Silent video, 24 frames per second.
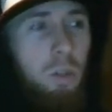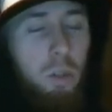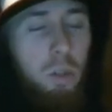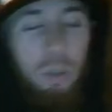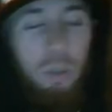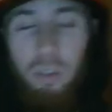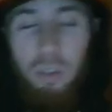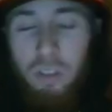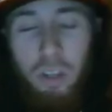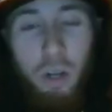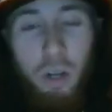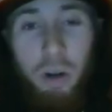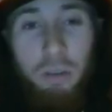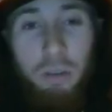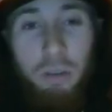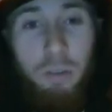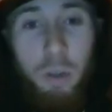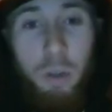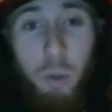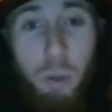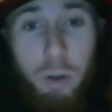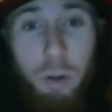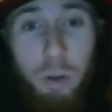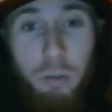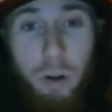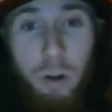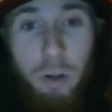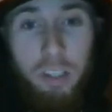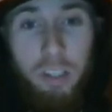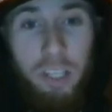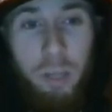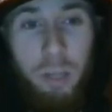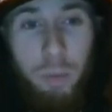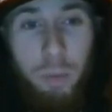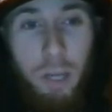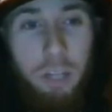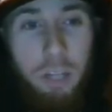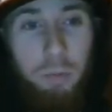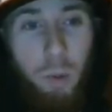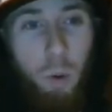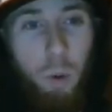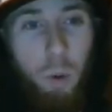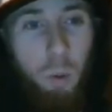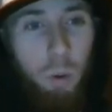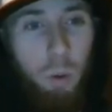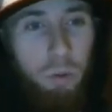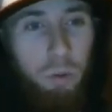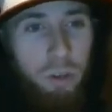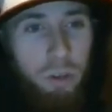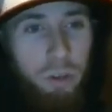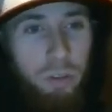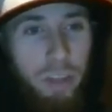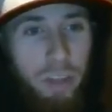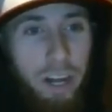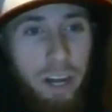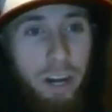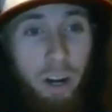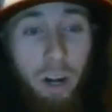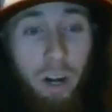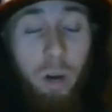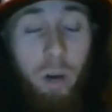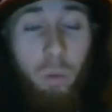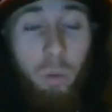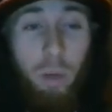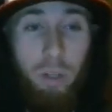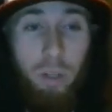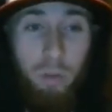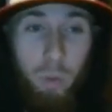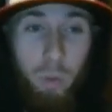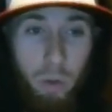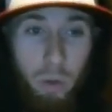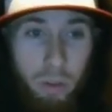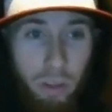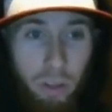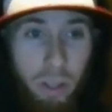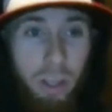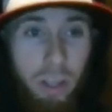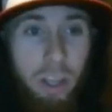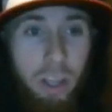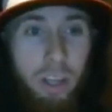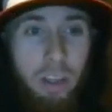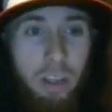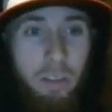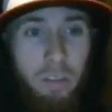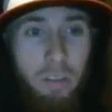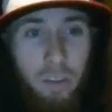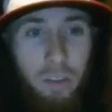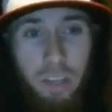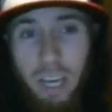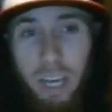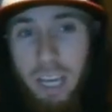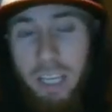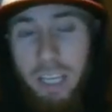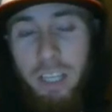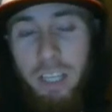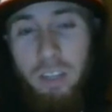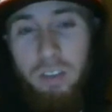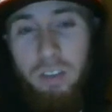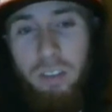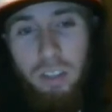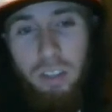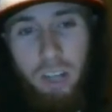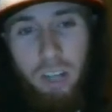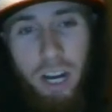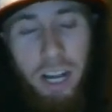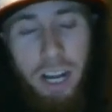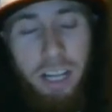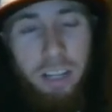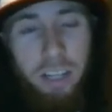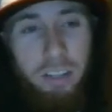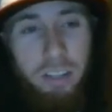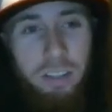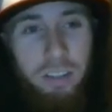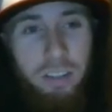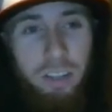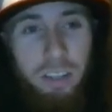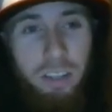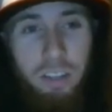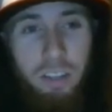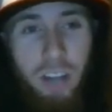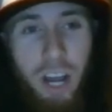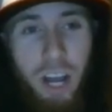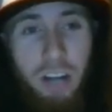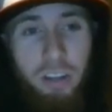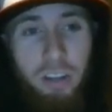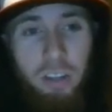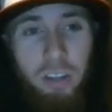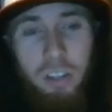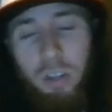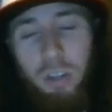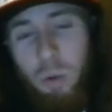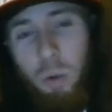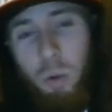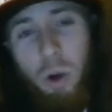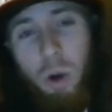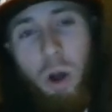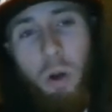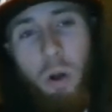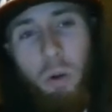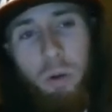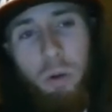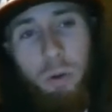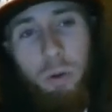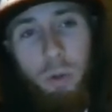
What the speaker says: center of the universe in the baseball world during that era, which were the Yankees, Giants, and Dodgers, who were all in New